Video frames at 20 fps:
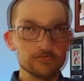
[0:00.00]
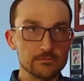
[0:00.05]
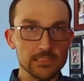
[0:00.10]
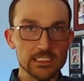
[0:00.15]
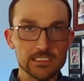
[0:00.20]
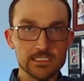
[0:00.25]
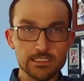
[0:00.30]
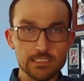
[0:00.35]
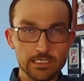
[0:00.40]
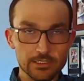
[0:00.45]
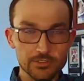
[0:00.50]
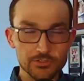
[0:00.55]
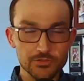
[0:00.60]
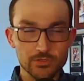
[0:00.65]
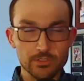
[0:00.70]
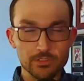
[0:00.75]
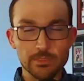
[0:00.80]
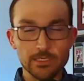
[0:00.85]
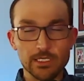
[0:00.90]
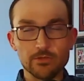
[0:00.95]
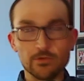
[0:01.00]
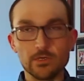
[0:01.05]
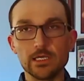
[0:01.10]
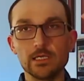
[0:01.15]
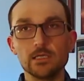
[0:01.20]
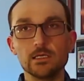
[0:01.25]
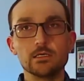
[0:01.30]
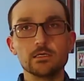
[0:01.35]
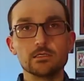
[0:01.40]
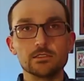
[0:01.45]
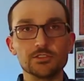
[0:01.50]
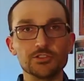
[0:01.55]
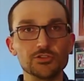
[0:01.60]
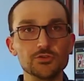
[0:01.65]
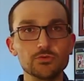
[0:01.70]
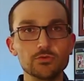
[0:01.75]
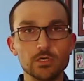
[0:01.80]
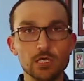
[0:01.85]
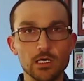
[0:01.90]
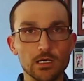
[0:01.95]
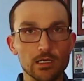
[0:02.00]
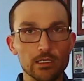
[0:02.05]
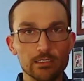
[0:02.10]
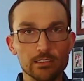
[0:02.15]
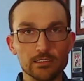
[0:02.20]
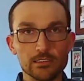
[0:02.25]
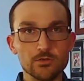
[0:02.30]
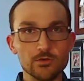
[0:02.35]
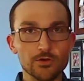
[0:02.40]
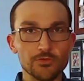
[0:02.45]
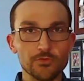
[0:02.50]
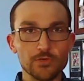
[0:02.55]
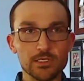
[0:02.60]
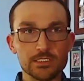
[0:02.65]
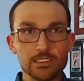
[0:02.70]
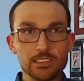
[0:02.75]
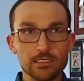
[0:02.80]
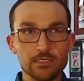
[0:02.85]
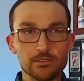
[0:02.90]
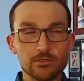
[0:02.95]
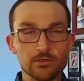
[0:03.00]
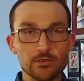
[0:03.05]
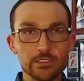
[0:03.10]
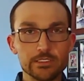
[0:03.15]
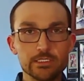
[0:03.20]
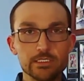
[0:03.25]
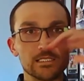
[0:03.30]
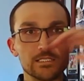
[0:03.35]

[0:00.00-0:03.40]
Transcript: That's a territory, by the way. Yukon, Northwest Territories.